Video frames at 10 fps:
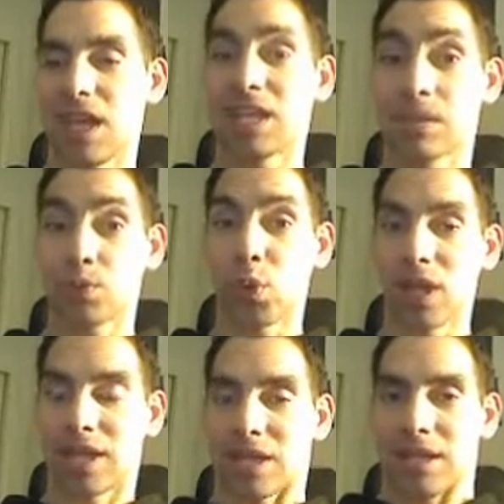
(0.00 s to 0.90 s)

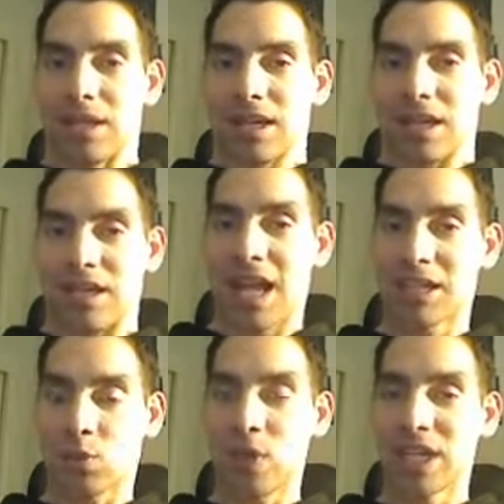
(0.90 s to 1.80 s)
exploit
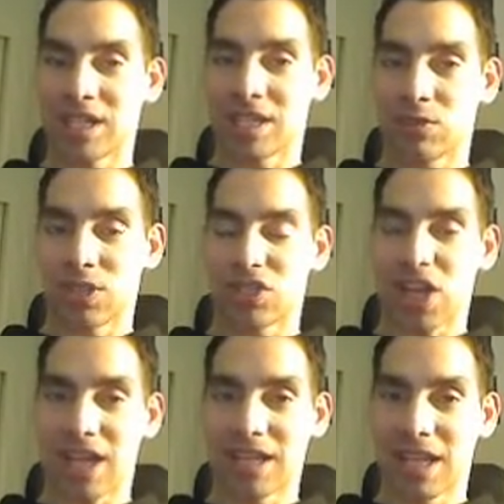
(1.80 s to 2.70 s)
Nate's weaknesses with
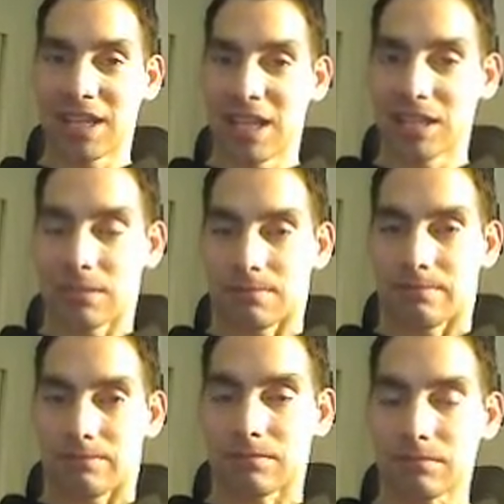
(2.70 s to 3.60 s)
checking leg kicks
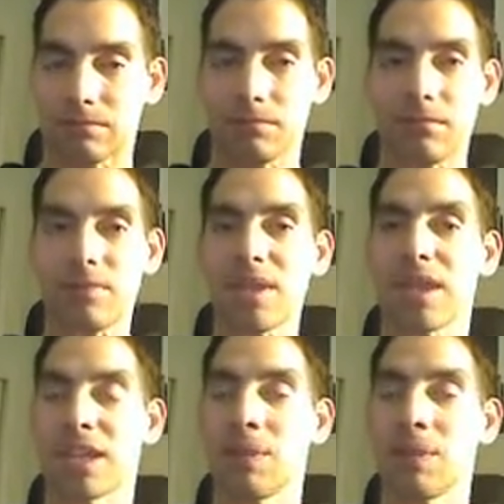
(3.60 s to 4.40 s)
and